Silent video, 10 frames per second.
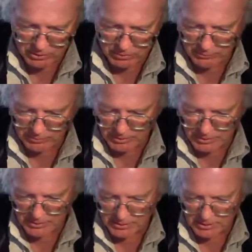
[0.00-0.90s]
from the
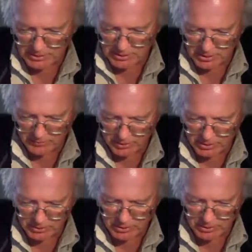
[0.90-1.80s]
1970s.